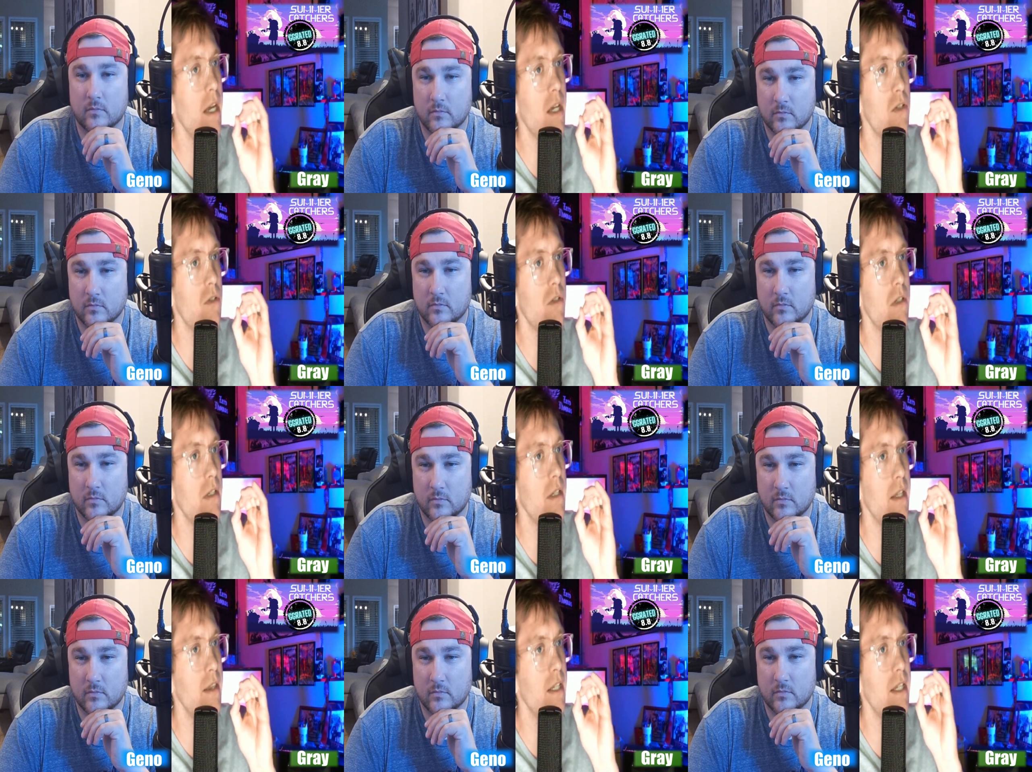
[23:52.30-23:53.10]
Speaker 1: be
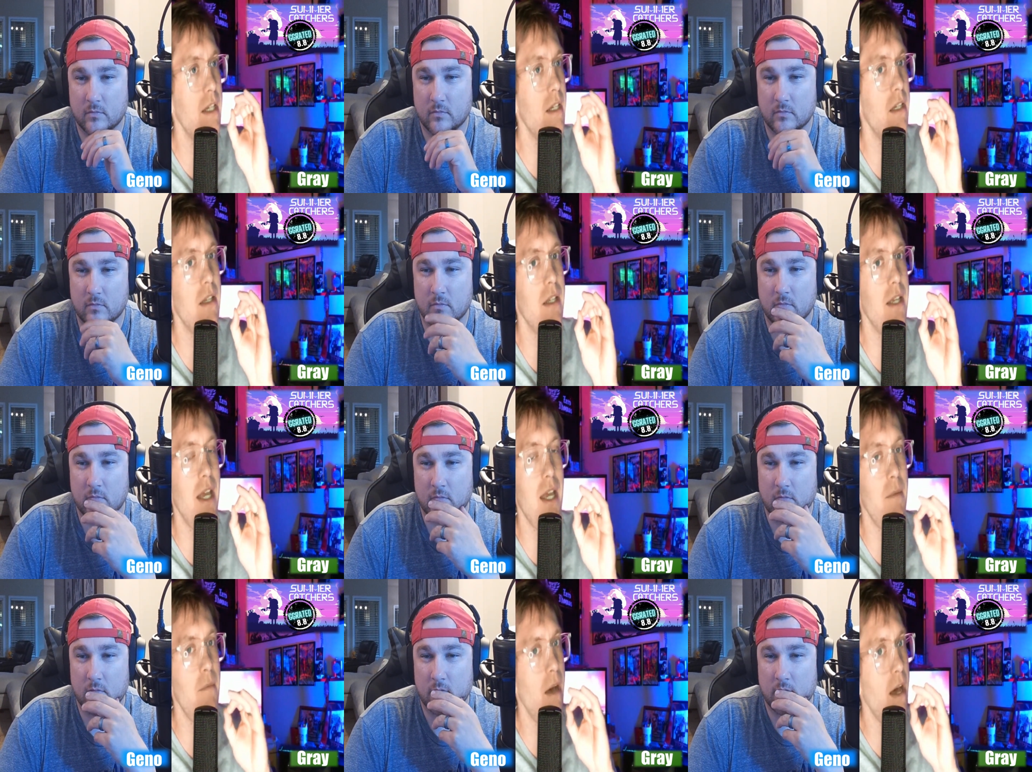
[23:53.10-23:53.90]
extra in the end
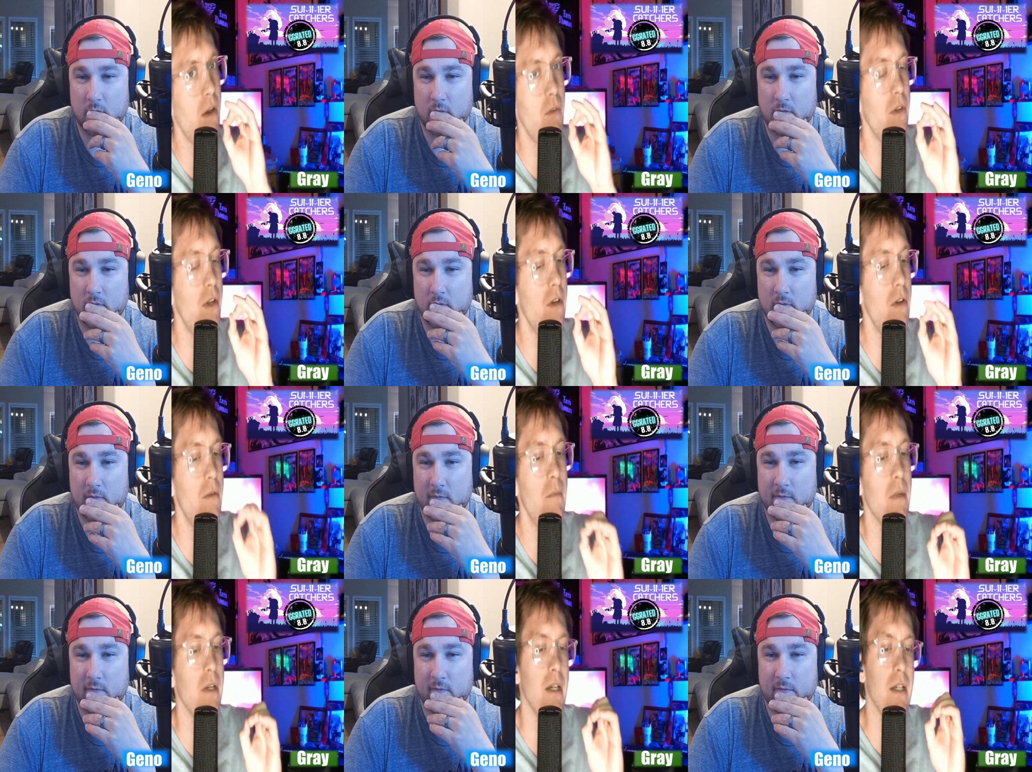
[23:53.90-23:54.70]
of the game. I don't
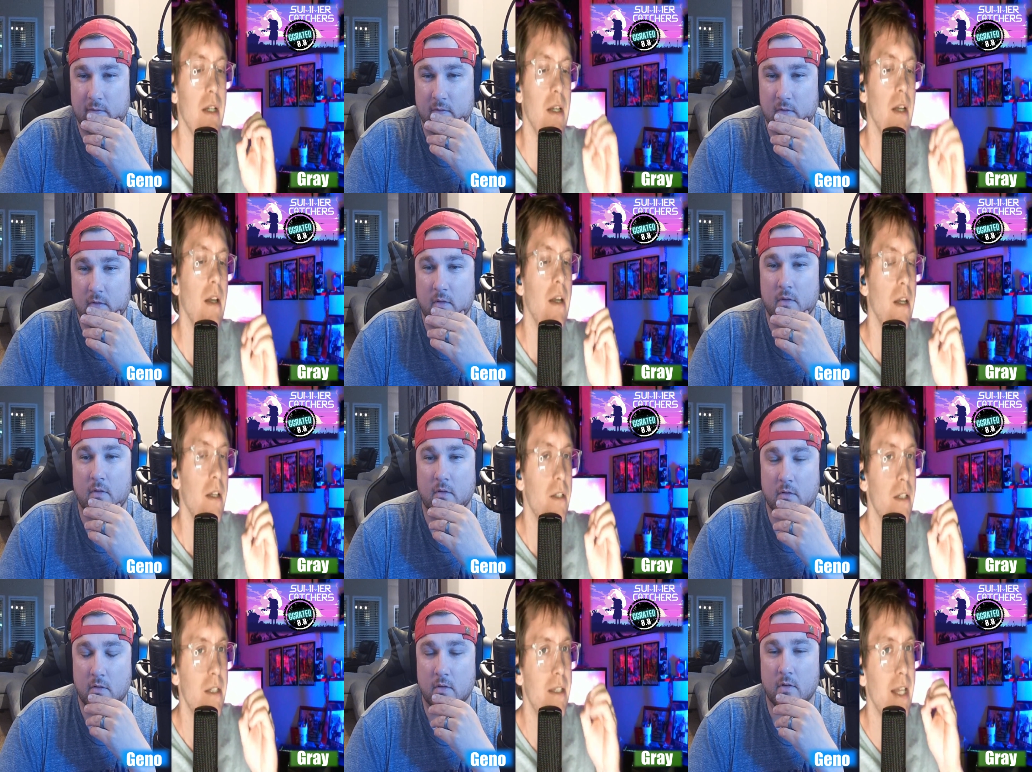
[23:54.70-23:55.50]
know, but
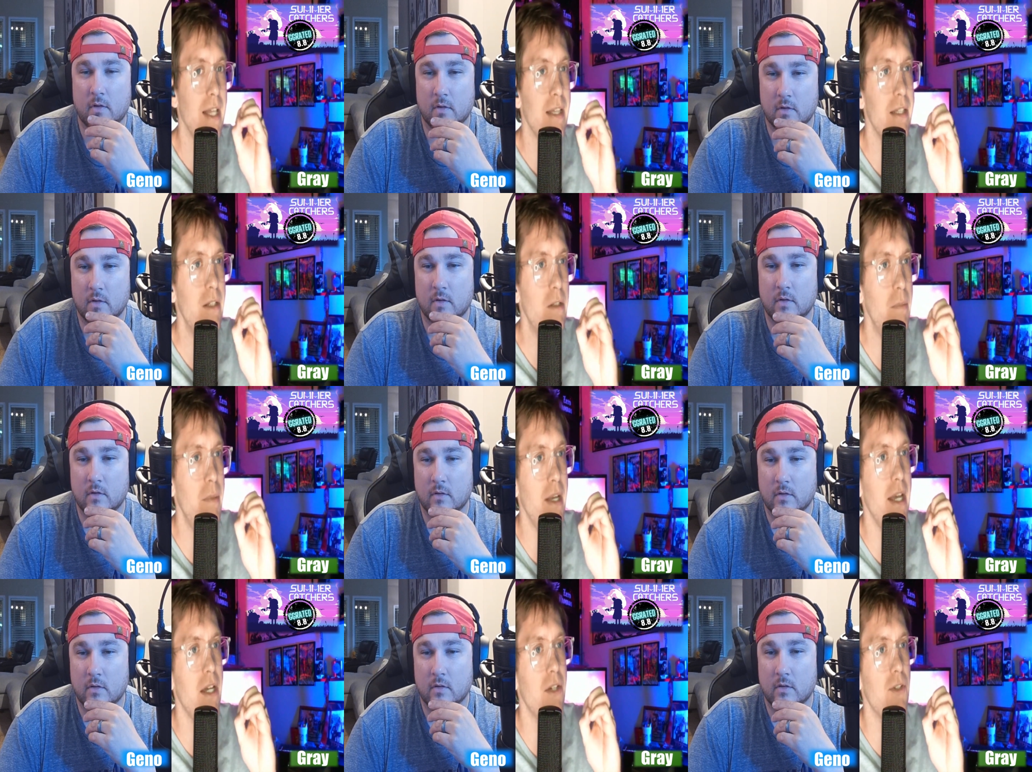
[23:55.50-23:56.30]
just that
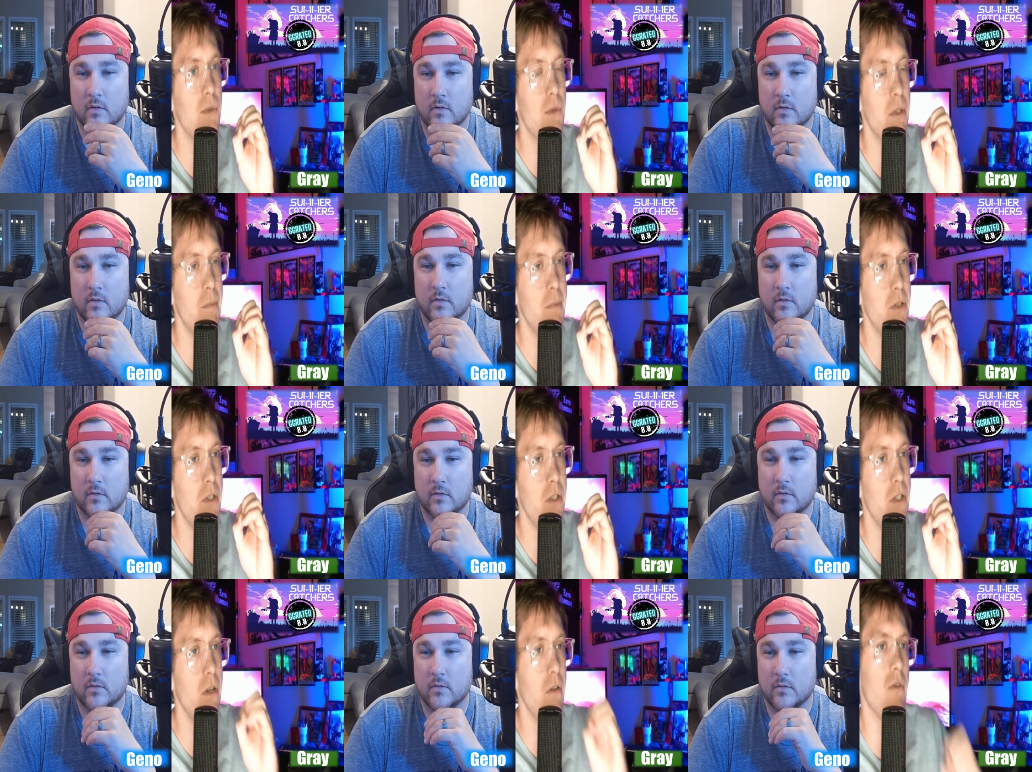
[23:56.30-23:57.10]
little bit extra would
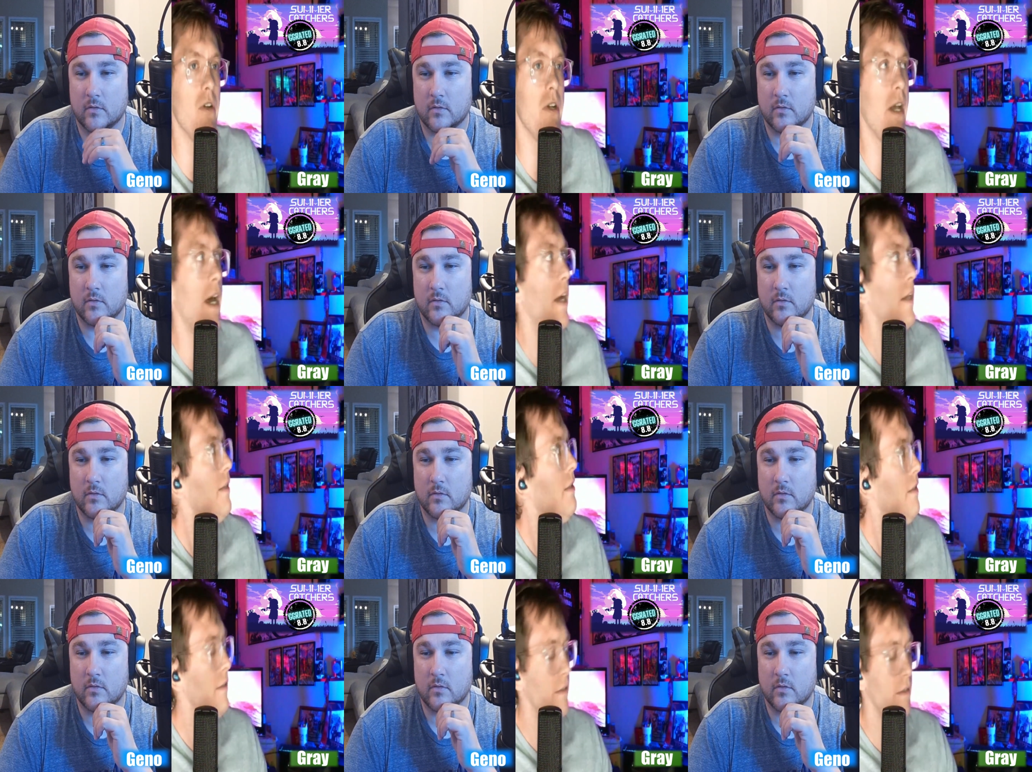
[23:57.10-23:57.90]
have pushed it over a
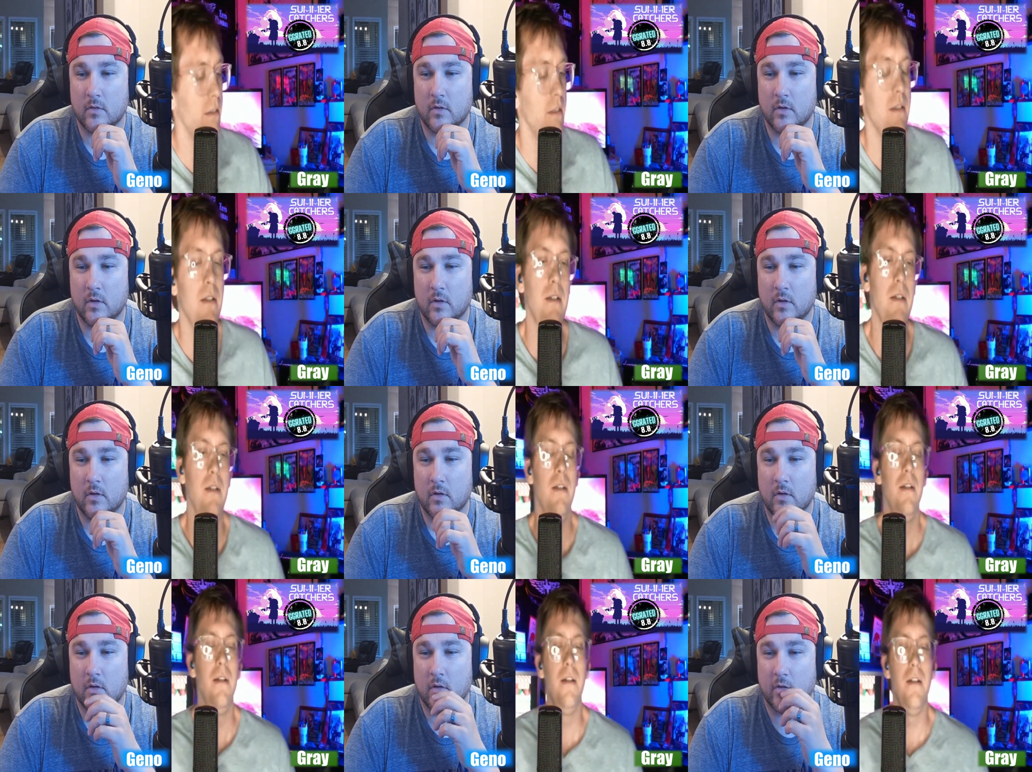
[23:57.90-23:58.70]
nine.
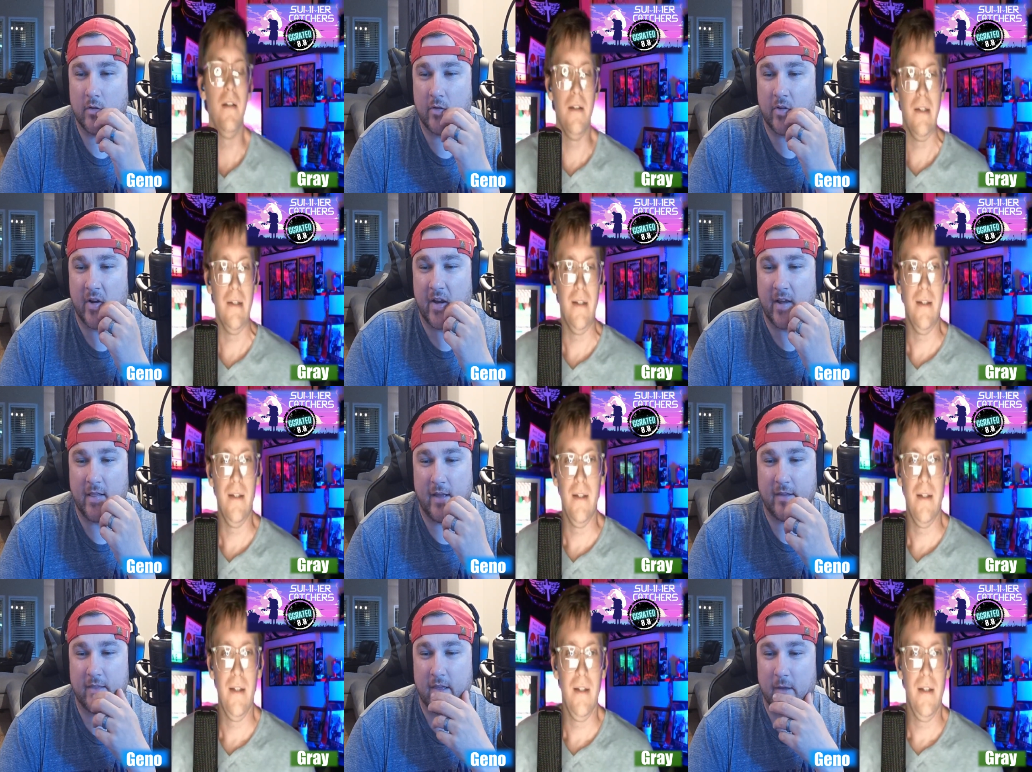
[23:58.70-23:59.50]
Speaker 2: Great, I
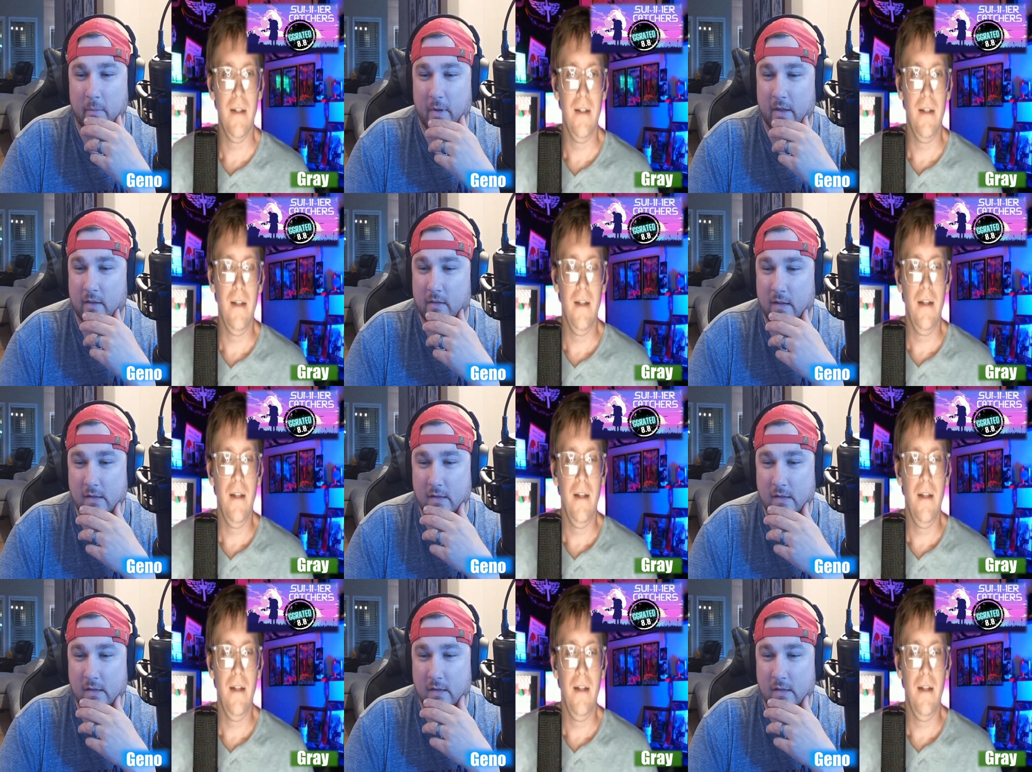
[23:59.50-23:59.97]
like that, man.